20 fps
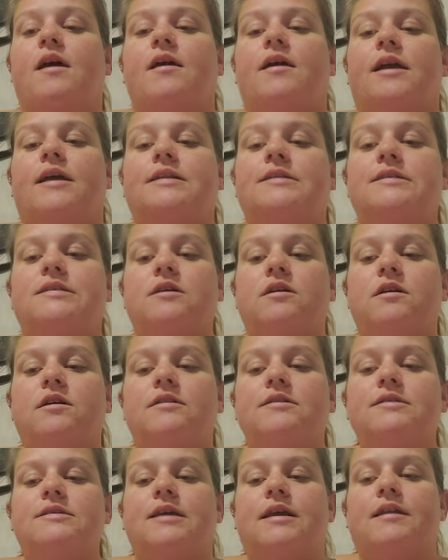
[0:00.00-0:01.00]

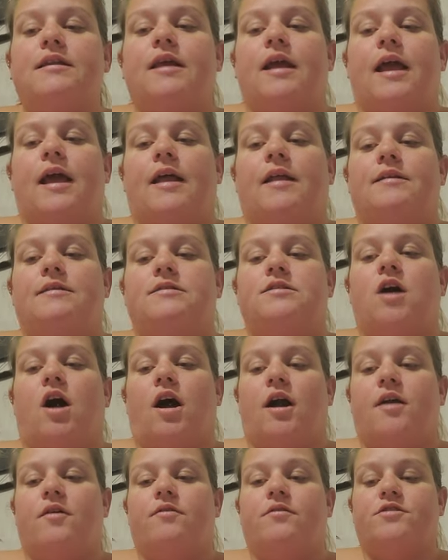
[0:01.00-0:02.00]
concerns and, and
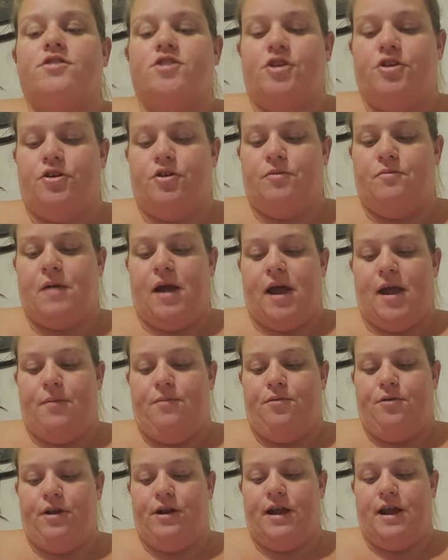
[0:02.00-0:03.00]
talk to my
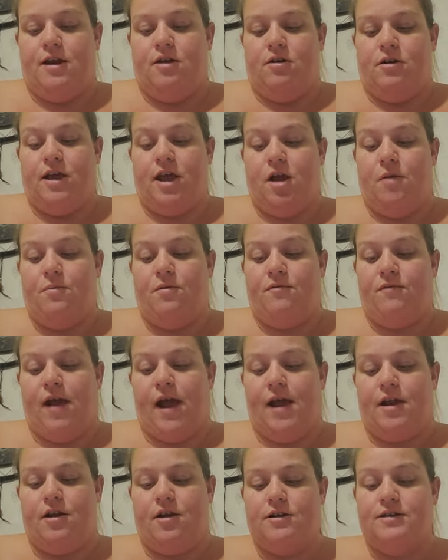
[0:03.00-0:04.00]
prenatal care
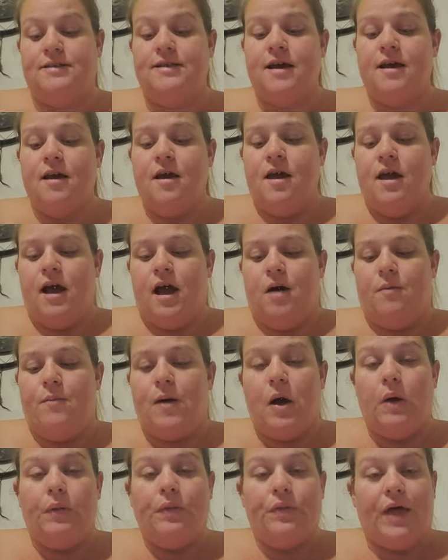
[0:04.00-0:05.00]
providers
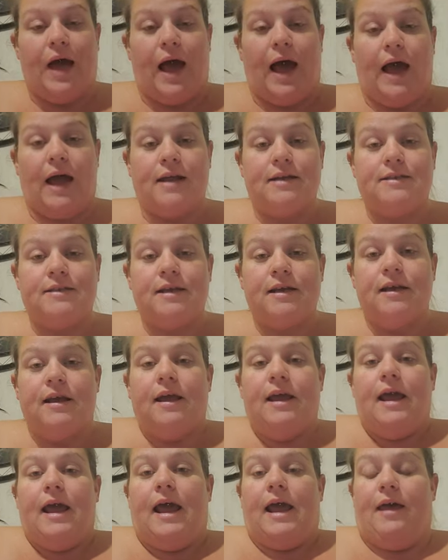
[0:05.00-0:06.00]
about that
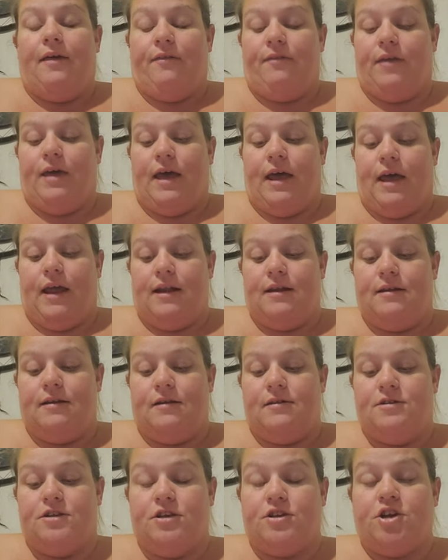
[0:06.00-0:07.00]
and then
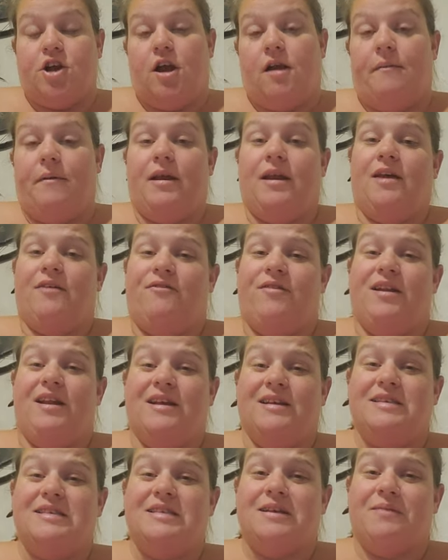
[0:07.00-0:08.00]
determine if it
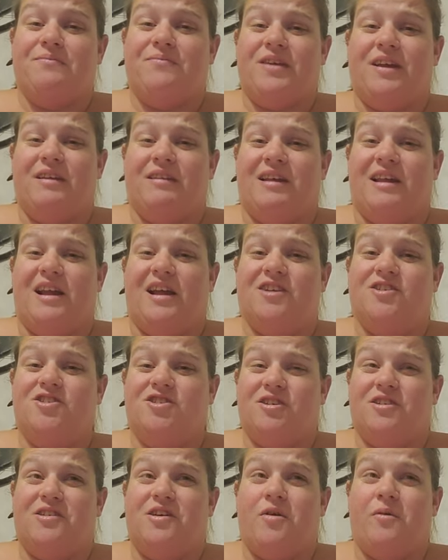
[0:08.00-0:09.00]
is something that I
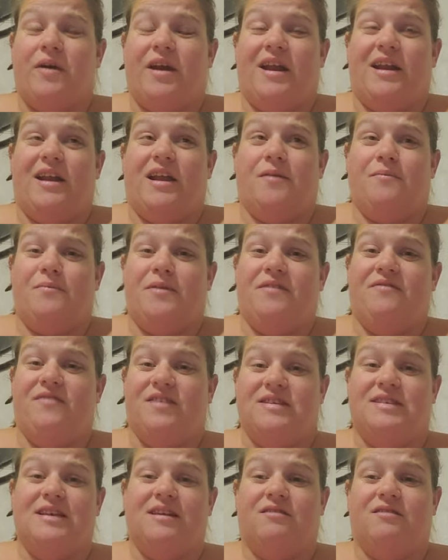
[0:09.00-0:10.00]
should go in and be
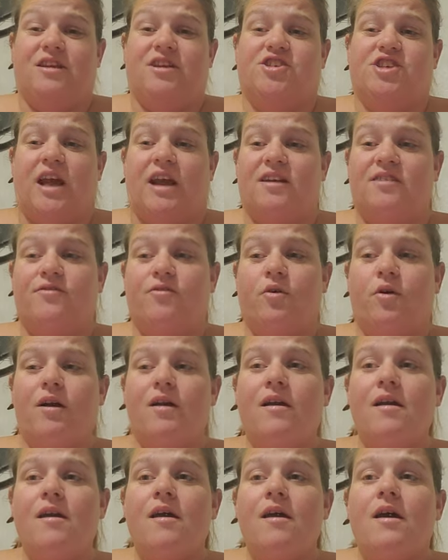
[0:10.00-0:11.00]
physically checked
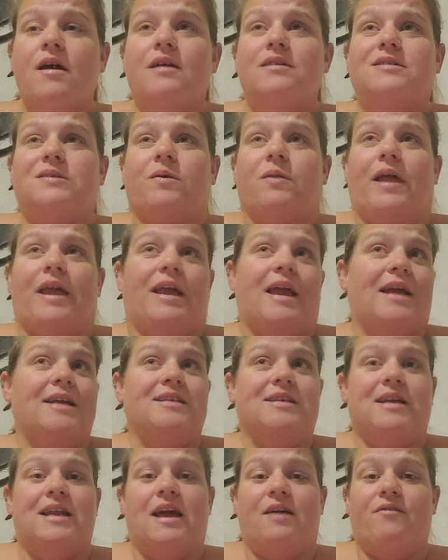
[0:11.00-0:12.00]
for. So like I
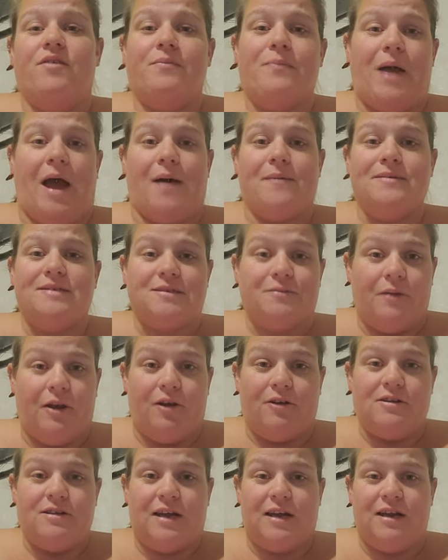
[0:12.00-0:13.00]
did have a pap
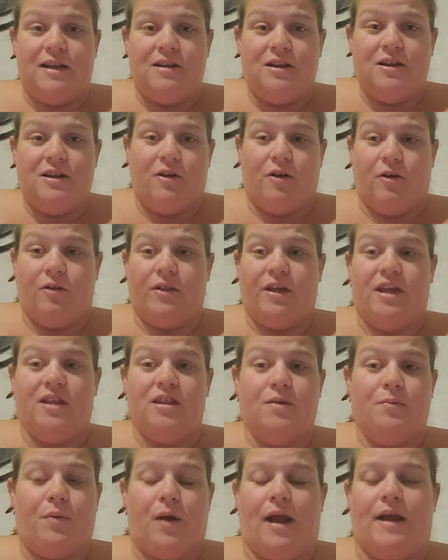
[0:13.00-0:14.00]
smear done in early
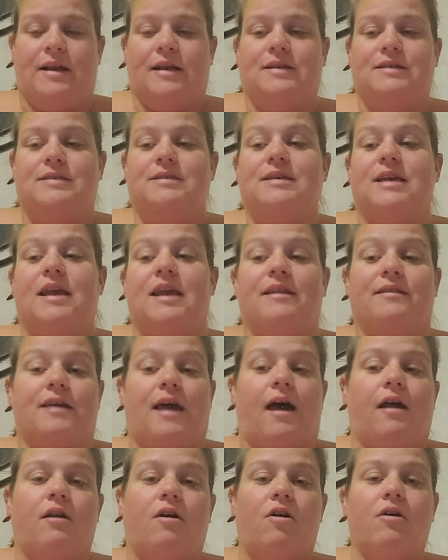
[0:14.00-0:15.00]
in the pregnancy and
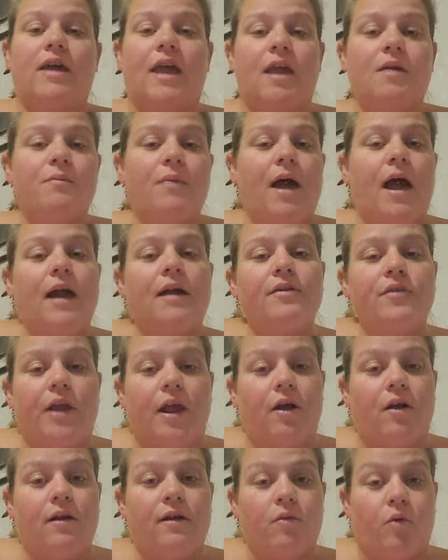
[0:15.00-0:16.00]
that all came back
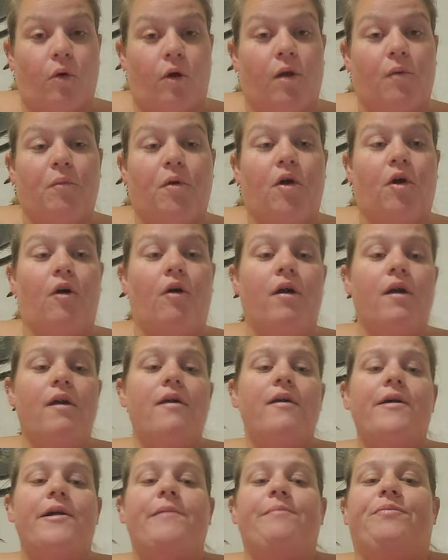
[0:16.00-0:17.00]
normal.
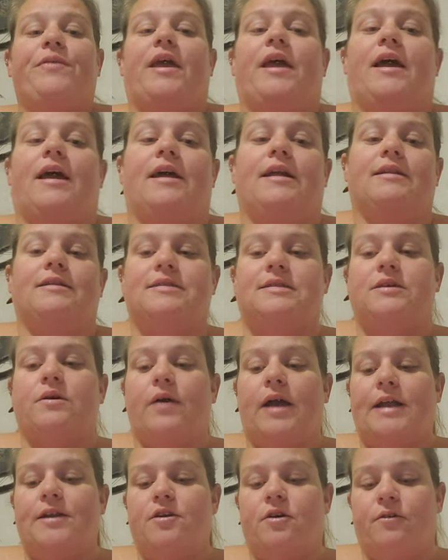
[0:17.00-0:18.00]
And
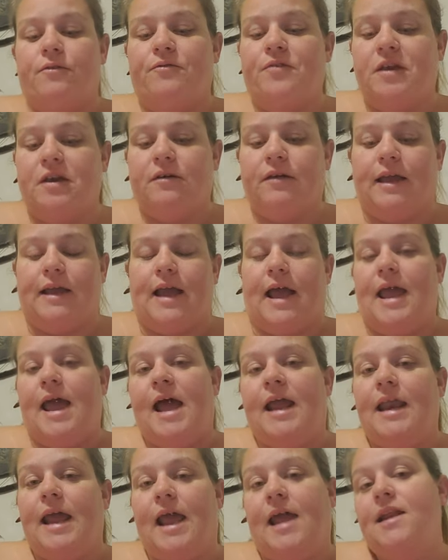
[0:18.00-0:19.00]
so I don't feel like I
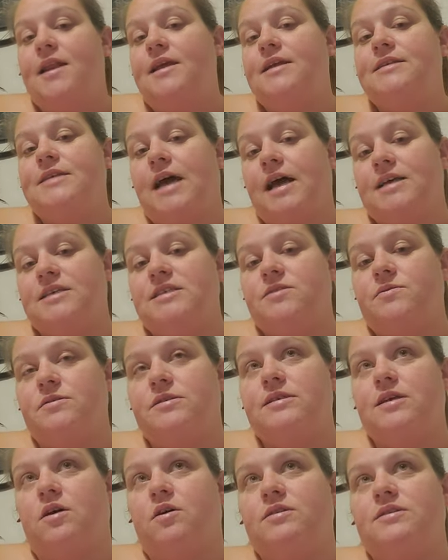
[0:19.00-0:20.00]
had any test
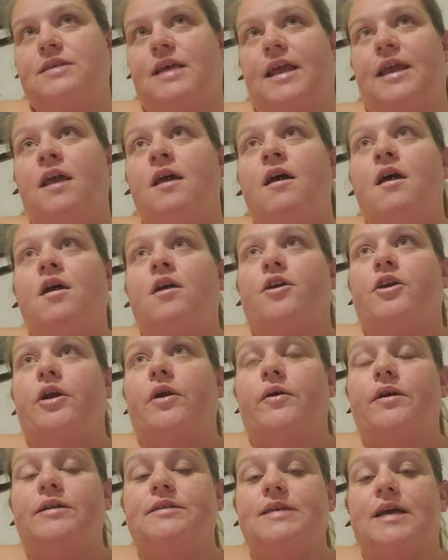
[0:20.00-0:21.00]
results like
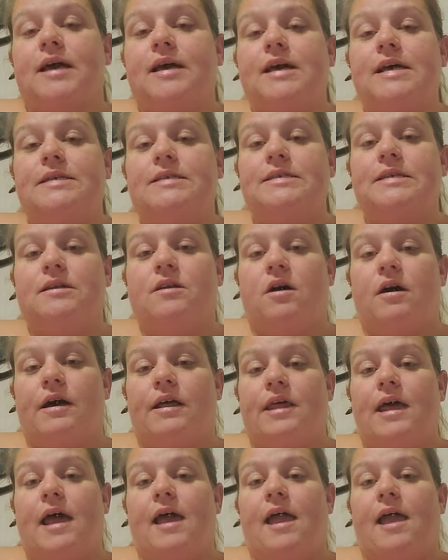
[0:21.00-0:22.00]
urine tests and
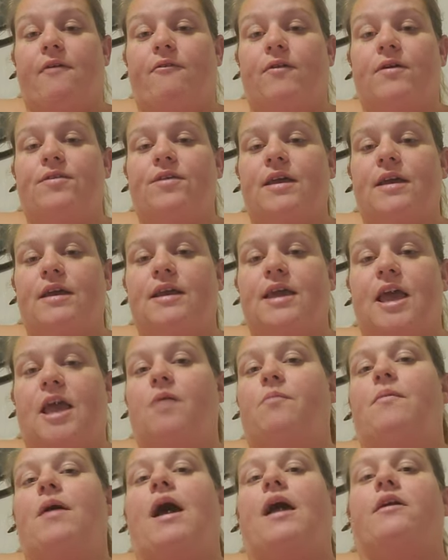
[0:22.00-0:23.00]
all that. Everything
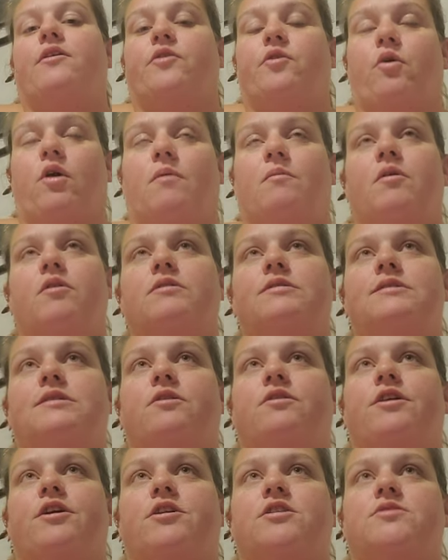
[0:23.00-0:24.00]
came back normal.
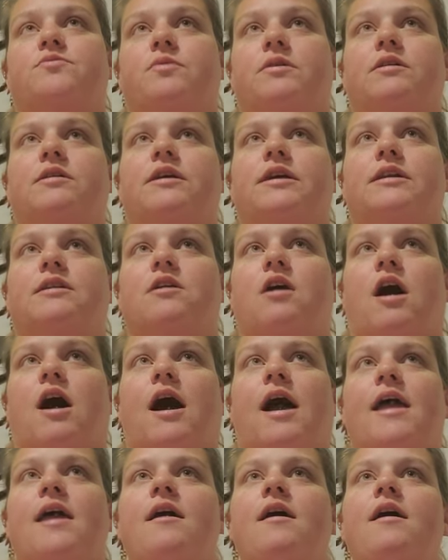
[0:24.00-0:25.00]
So there's really
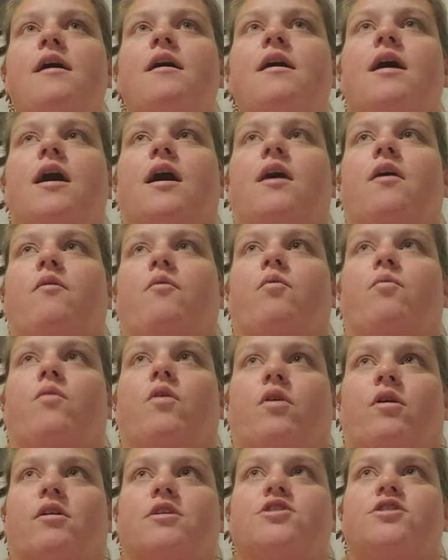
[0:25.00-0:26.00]
not a
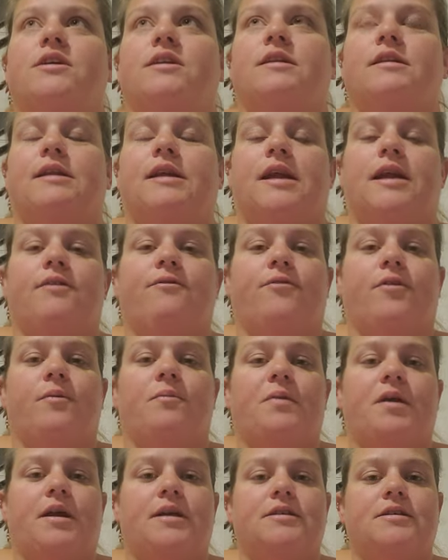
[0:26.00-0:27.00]
urgent need for
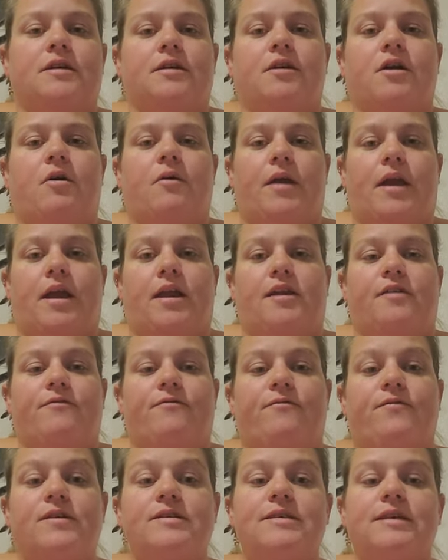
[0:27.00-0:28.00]
me to go in and
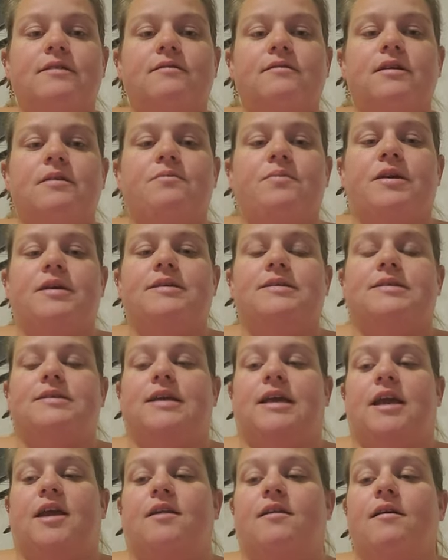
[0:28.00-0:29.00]
physically be
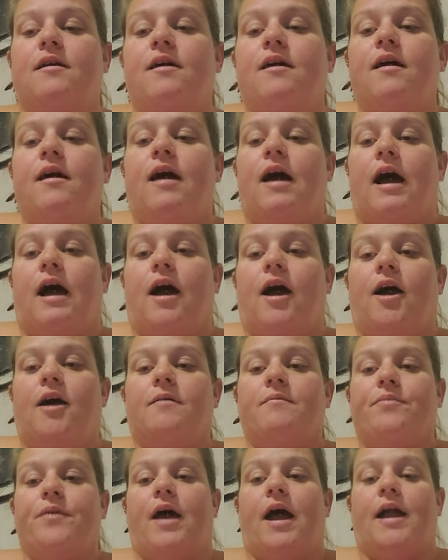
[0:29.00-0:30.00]
seen.
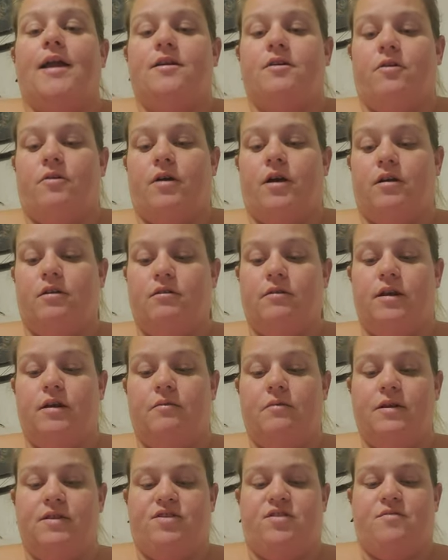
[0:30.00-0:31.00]
Um, I don't agree
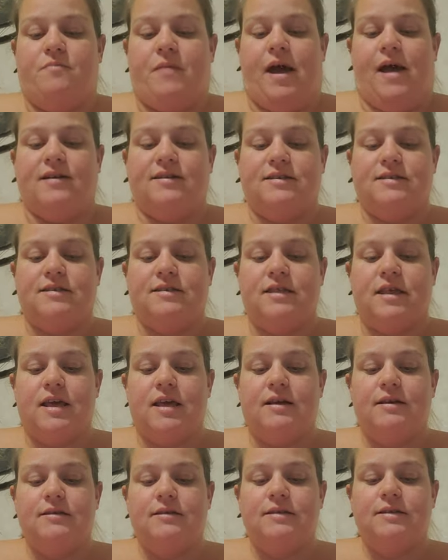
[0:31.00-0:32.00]
with the mask
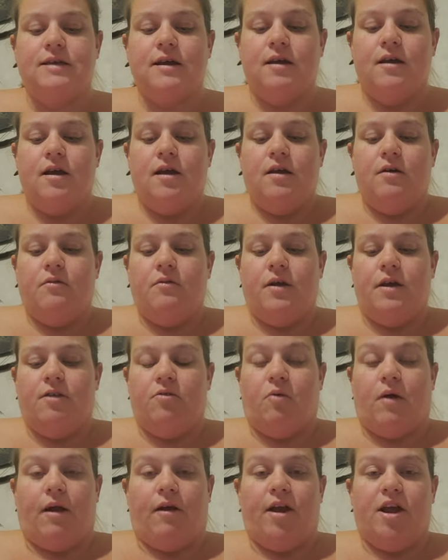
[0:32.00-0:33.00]
things, with
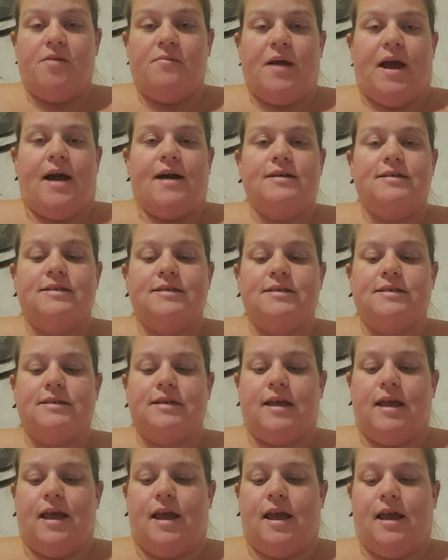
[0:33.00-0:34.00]
wearing
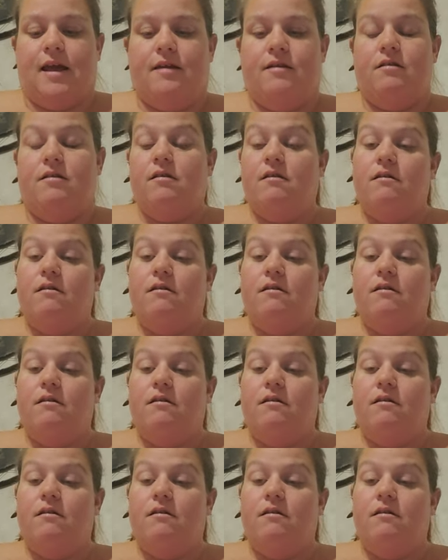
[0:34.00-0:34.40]
masks and